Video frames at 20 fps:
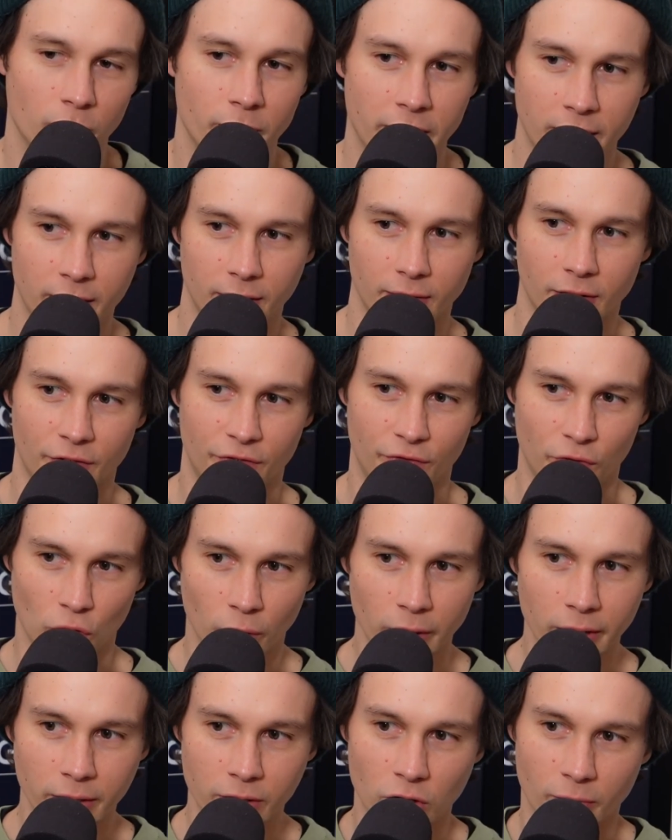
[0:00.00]
be a
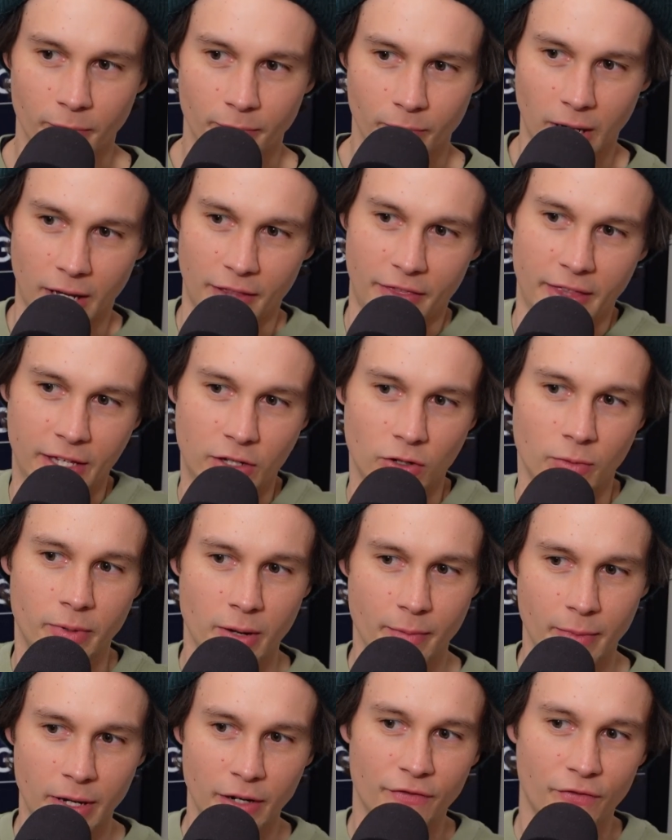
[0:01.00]
forward. Who I think he'll
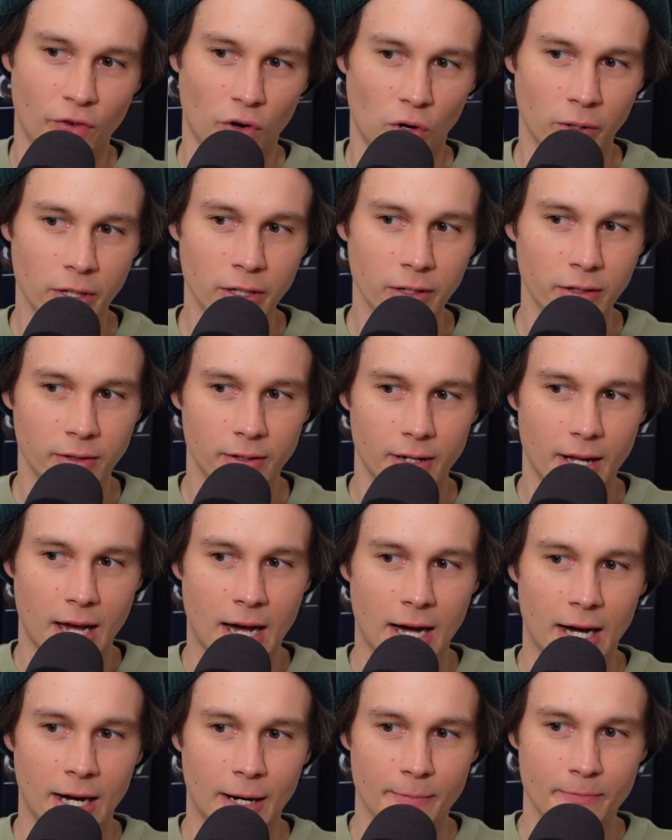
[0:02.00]
be a mid forward.
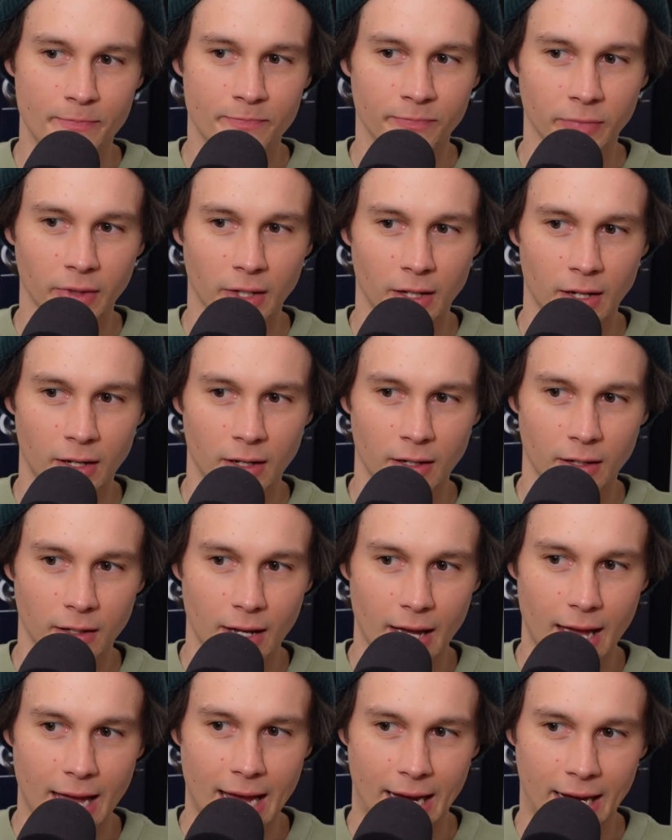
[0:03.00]
Um,
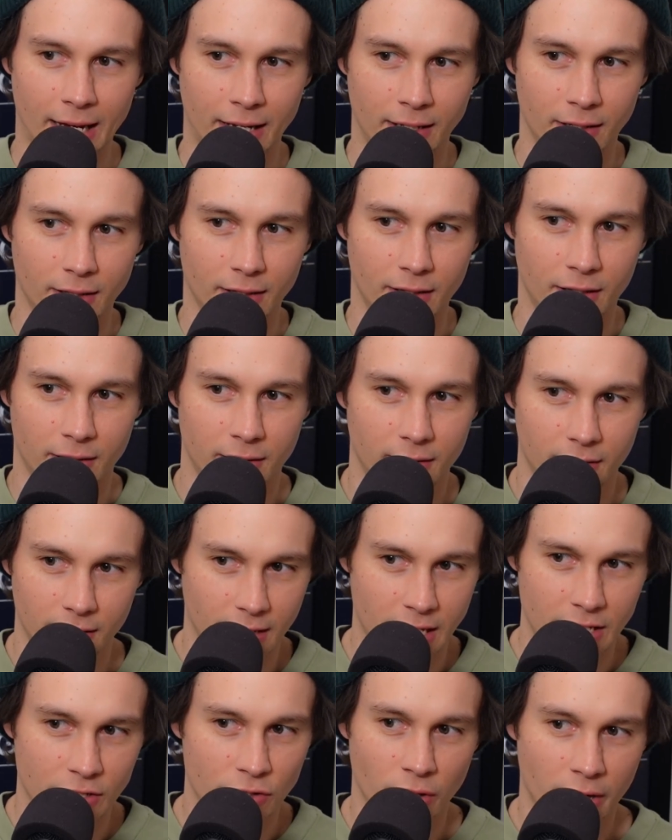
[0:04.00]
and
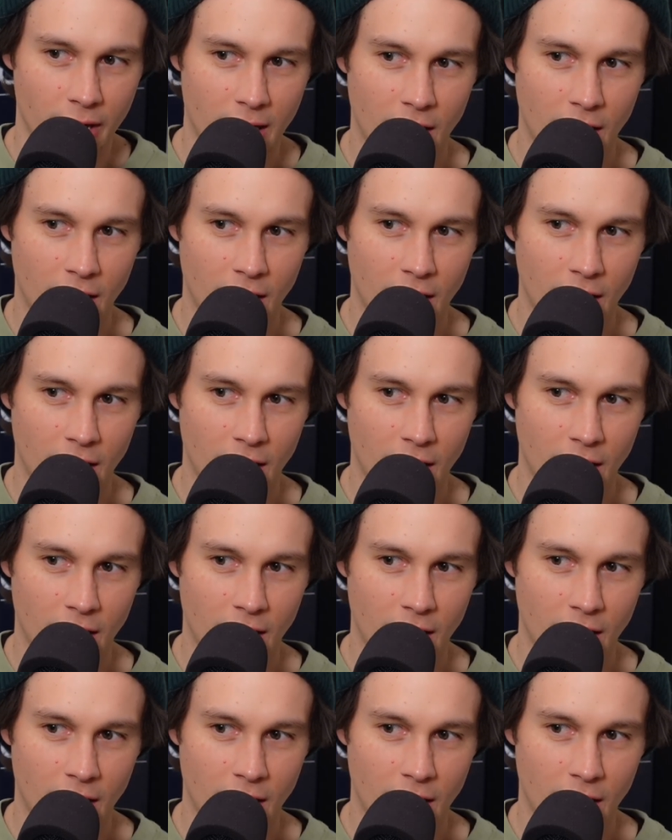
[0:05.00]
he's gone at